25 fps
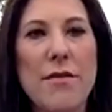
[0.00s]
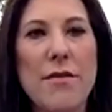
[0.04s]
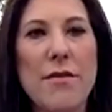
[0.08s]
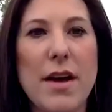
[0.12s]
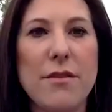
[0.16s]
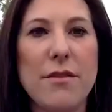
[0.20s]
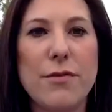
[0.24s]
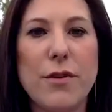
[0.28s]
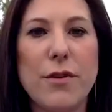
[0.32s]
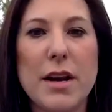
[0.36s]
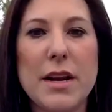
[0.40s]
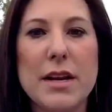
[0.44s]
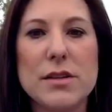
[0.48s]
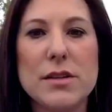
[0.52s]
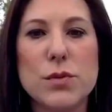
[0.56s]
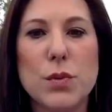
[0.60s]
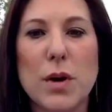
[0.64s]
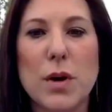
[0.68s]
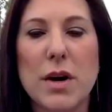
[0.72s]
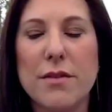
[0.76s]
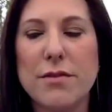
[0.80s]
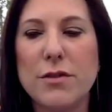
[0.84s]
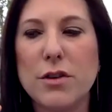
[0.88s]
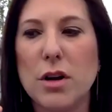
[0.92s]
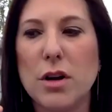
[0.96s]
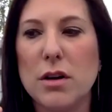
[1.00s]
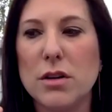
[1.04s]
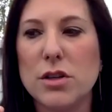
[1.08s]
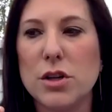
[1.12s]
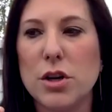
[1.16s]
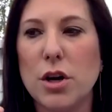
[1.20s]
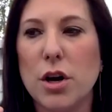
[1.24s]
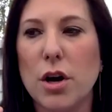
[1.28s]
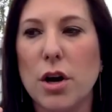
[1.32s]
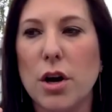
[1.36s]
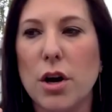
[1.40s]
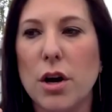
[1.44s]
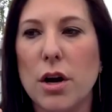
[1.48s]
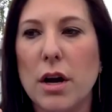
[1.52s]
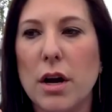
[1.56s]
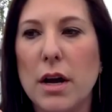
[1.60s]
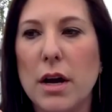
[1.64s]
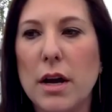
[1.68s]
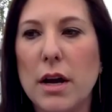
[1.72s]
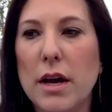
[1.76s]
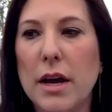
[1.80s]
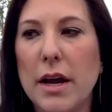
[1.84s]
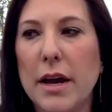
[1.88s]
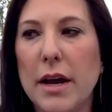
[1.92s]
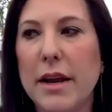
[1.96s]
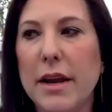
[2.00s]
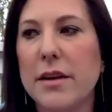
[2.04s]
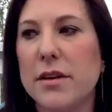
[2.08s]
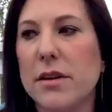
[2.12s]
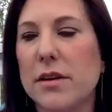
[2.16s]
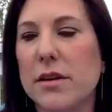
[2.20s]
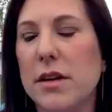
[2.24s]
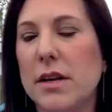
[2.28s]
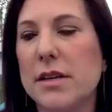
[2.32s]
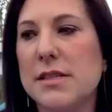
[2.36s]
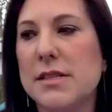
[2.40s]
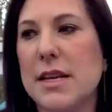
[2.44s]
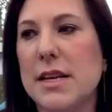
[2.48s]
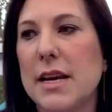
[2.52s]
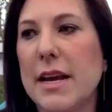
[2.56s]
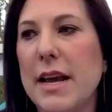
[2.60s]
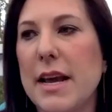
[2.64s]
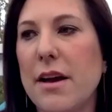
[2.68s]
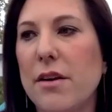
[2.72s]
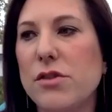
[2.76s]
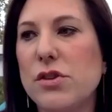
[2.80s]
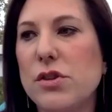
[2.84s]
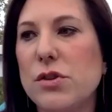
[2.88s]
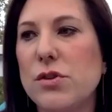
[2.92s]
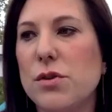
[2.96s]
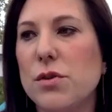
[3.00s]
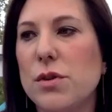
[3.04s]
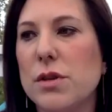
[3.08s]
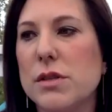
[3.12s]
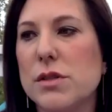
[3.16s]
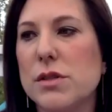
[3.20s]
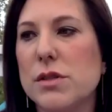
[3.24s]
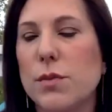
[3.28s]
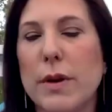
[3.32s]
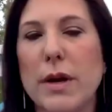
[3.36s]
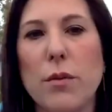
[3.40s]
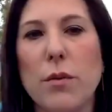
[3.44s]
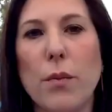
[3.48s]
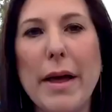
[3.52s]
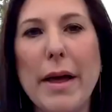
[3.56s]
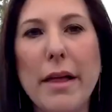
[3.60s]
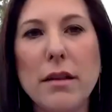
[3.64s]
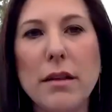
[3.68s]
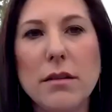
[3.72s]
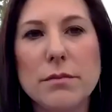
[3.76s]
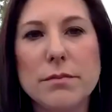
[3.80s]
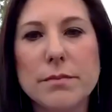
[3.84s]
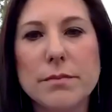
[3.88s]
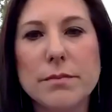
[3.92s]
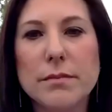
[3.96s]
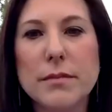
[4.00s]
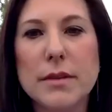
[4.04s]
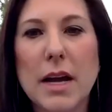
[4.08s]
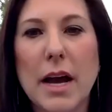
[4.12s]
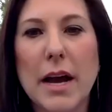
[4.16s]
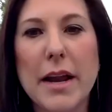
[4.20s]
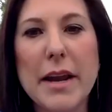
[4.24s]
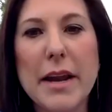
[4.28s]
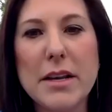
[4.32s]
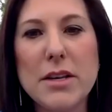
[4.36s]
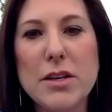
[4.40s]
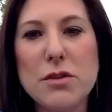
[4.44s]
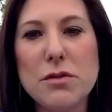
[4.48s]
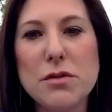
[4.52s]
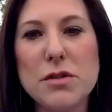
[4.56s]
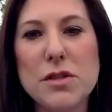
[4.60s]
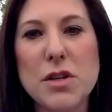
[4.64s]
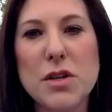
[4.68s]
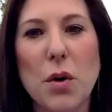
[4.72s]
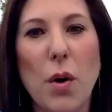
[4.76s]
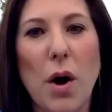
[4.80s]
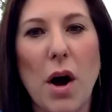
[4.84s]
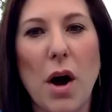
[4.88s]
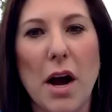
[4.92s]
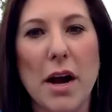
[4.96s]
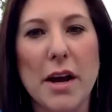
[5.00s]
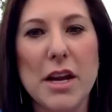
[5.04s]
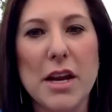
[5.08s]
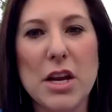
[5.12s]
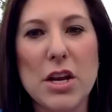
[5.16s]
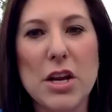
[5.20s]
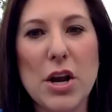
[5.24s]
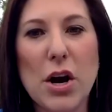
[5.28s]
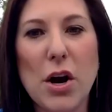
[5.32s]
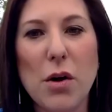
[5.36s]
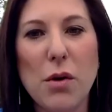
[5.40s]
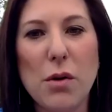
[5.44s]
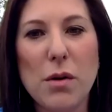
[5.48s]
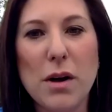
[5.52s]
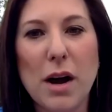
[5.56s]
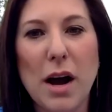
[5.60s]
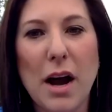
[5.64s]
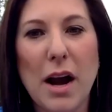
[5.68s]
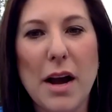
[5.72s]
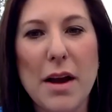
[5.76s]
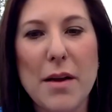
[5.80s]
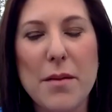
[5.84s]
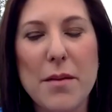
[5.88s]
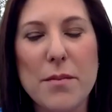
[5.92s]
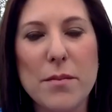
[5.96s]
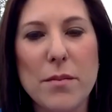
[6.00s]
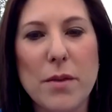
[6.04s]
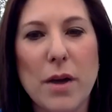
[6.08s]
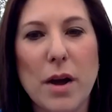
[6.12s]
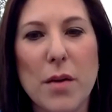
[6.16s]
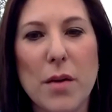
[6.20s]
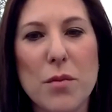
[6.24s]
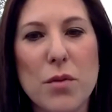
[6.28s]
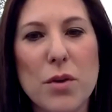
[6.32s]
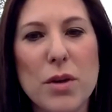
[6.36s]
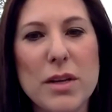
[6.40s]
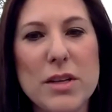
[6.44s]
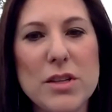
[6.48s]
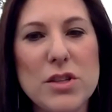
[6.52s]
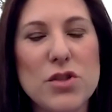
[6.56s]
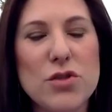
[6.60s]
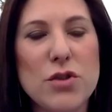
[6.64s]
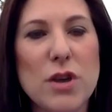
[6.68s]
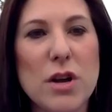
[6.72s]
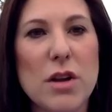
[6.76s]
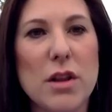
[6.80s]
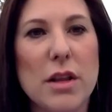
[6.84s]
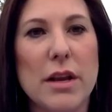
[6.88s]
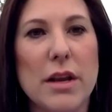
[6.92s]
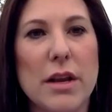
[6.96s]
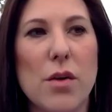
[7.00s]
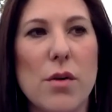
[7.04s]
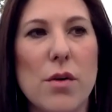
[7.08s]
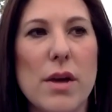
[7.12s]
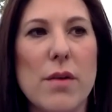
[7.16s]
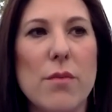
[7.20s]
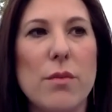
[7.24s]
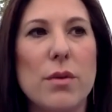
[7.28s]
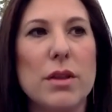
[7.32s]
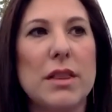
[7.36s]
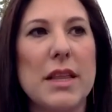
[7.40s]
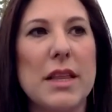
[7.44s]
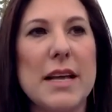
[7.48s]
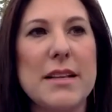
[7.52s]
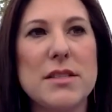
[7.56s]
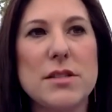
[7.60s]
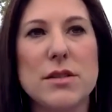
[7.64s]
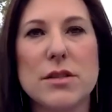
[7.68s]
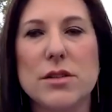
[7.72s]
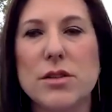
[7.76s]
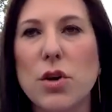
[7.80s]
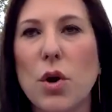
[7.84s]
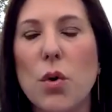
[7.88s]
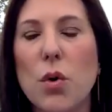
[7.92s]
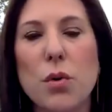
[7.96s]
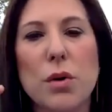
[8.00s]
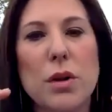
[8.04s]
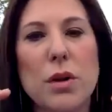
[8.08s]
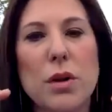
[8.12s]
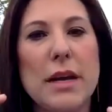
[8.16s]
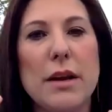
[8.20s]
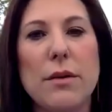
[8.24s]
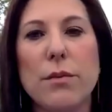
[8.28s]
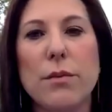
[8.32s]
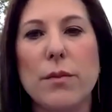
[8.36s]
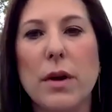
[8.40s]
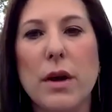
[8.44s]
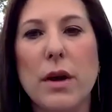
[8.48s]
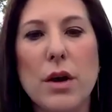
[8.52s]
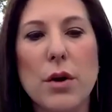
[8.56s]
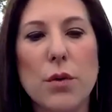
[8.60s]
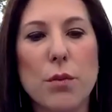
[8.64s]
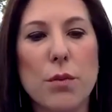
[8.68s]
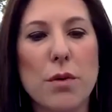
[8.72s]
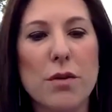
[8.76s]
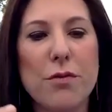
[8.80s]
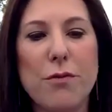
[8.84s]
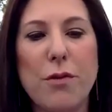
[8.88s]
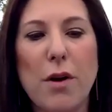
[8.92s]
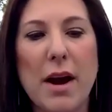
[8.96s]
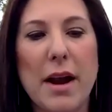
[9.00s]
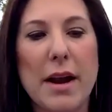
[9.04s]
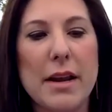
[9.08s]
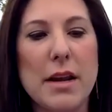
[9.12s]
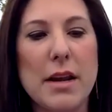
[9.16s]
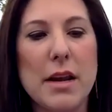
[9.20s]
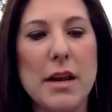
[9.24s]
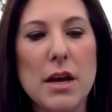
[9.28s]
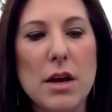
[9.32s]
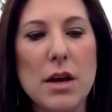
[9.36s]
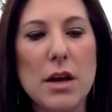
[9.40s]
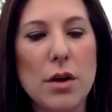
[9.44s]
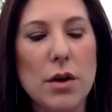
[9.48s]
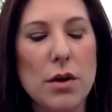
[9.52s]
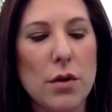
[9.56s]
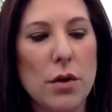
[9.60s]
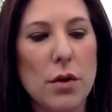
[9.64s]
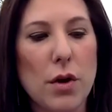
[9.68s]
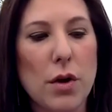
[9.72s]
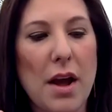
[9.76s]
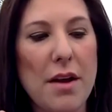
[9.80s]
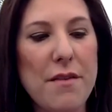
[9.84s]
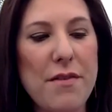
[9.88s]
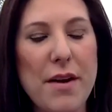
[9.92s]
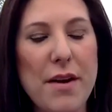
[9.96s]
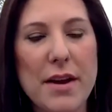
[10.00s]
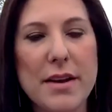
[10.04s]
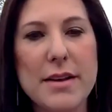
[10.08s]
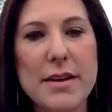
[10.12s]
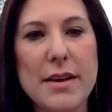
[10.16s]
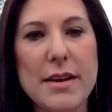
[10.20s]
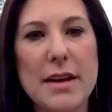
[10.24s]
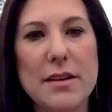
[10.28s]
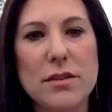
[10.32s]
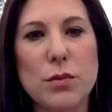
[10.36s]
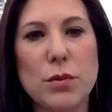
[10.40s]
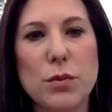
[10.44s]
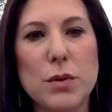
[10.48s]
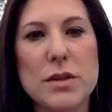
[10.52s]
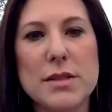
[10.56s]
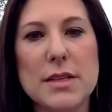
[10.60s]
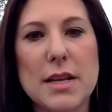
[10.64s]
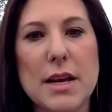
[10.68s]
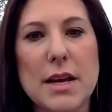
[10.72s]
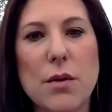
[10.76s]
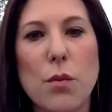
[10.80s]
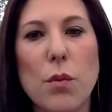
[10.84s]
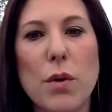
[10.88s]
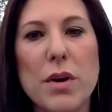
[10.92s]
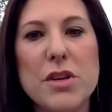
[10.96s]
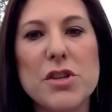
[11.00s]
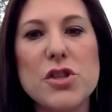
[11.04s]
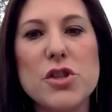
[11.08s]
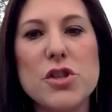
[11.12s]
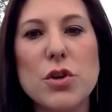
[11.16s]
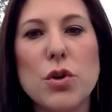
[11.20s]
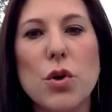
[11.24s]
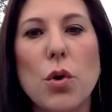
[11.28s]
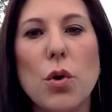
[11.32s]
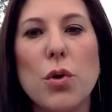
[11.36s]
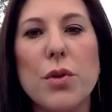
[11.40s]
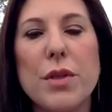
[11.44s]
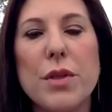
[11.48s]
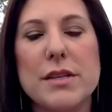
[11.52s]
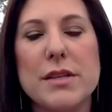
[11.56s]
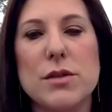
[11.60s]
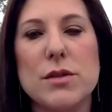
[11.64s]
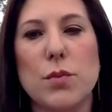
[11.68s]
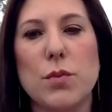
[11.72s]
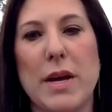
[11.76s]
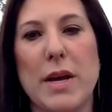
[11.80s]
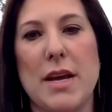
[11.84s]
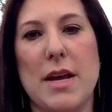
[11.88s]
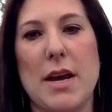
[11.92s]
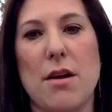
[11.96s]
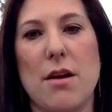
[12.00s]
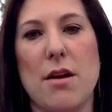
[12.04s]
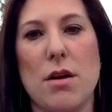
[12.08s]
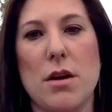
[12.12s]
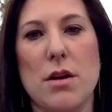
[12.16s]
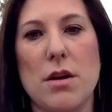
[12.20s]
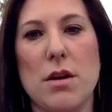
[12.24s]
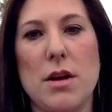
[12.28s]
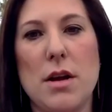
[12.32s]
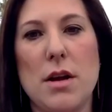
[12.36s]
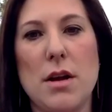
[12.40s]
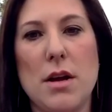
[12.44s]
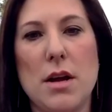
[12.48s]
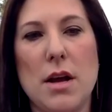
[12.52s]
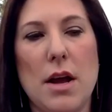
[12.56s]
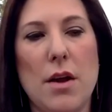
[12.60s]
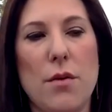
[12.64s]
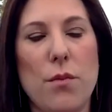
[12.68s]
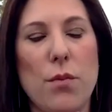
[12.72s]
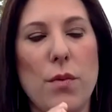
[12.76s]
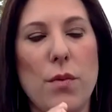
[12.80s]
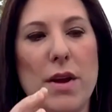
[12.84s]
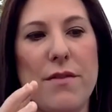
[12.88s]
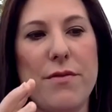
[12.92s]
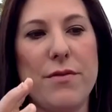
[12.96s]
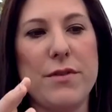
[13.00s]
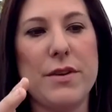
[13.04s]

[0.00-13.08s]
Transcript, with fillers: had fridays where i've talked to her and it's like how'd you do this week well i didn't do so hot you know i'm i'm really struggling okay well let's totally refine i've had days where it's like what is your goal this week Erin? and we've